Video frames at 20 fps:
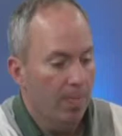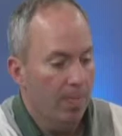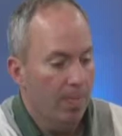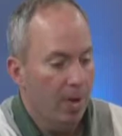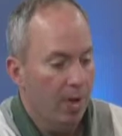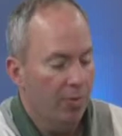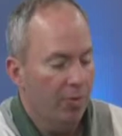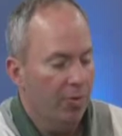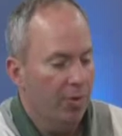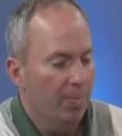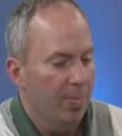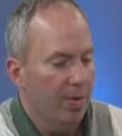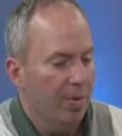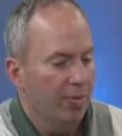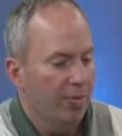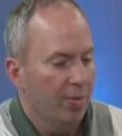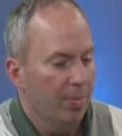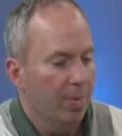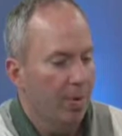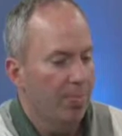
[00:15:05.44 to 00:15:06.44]
Also, you
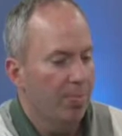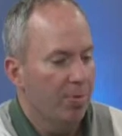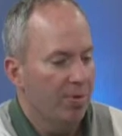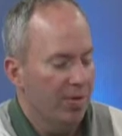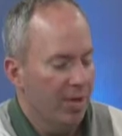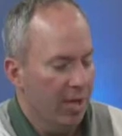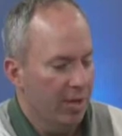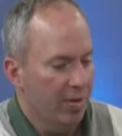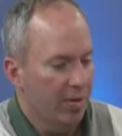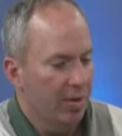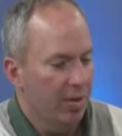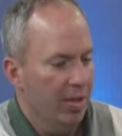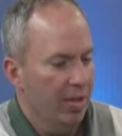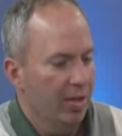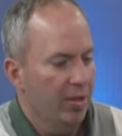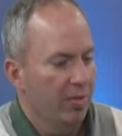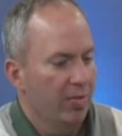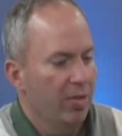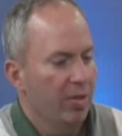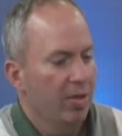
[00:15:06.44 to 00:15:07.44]
mentioned about protecting
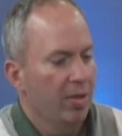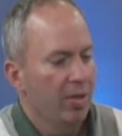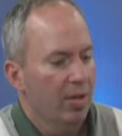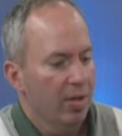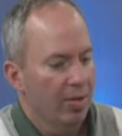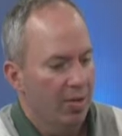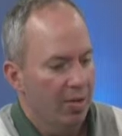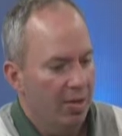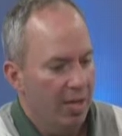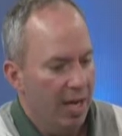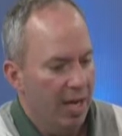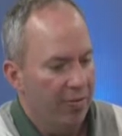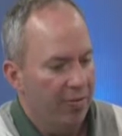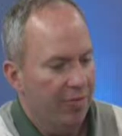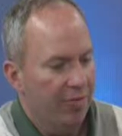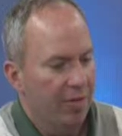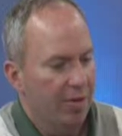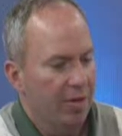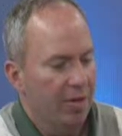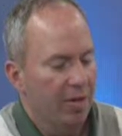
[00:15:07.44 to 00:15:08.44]
the
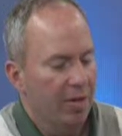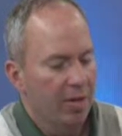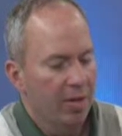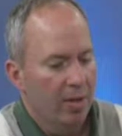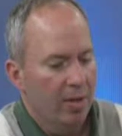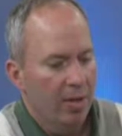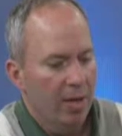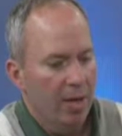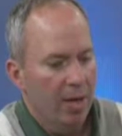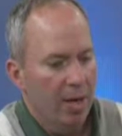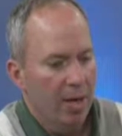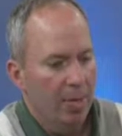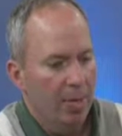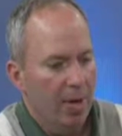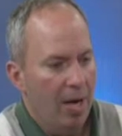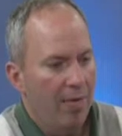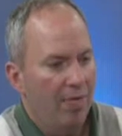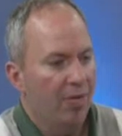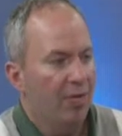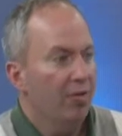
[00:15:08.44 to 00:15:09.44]
nests, and
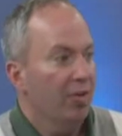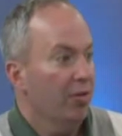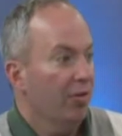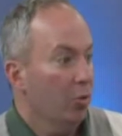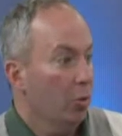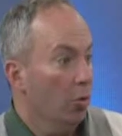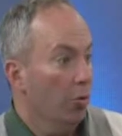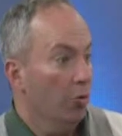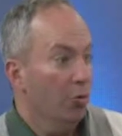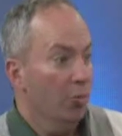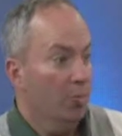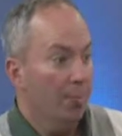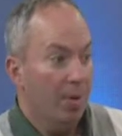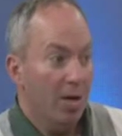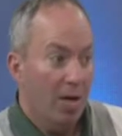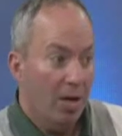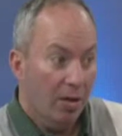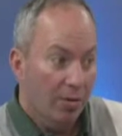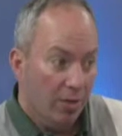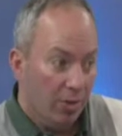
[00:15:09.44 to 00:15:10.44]
obviously it's close to a
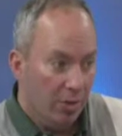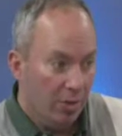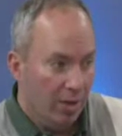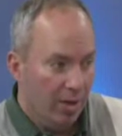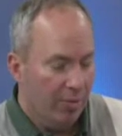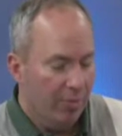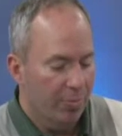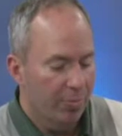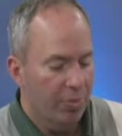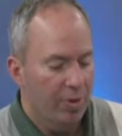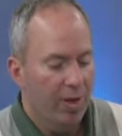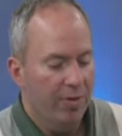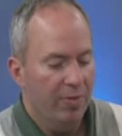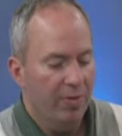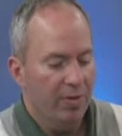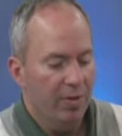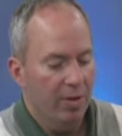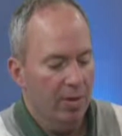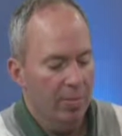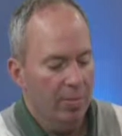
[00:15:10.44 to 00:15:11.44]
park, so you can have some
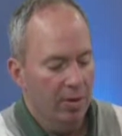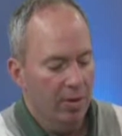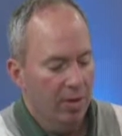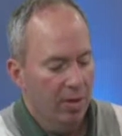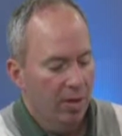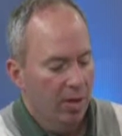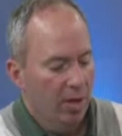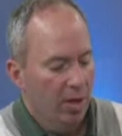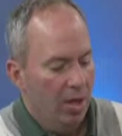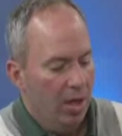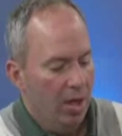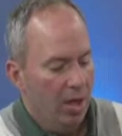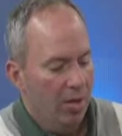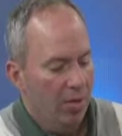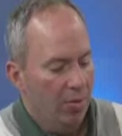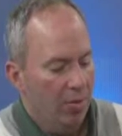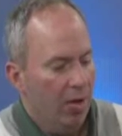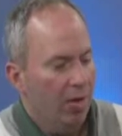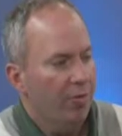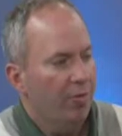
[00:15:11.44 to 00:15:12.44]
traffic there. But
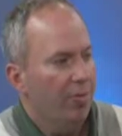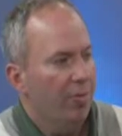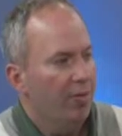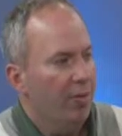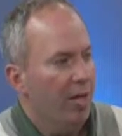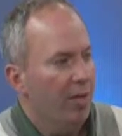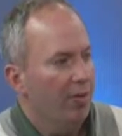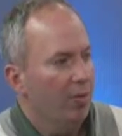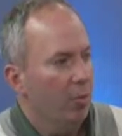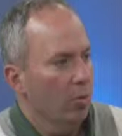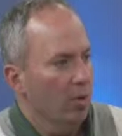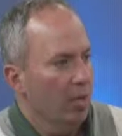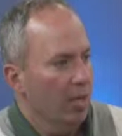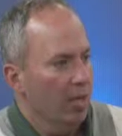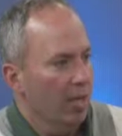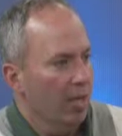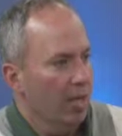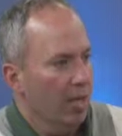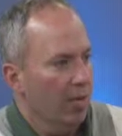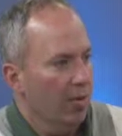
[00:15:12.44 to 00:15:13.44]
there are some signs
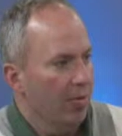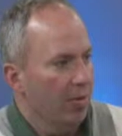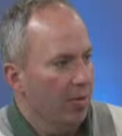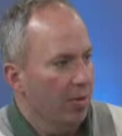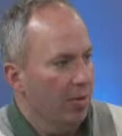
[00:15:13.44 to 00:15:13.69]
located down there.